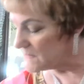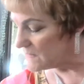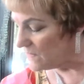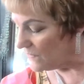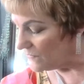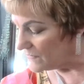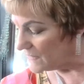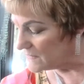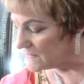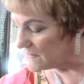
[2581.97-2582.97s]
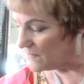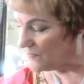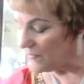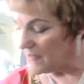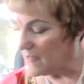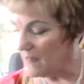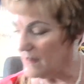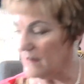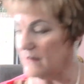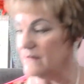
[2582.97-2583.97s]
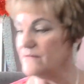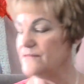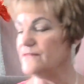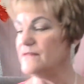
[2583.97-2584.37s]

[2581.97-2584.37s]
So next up we have,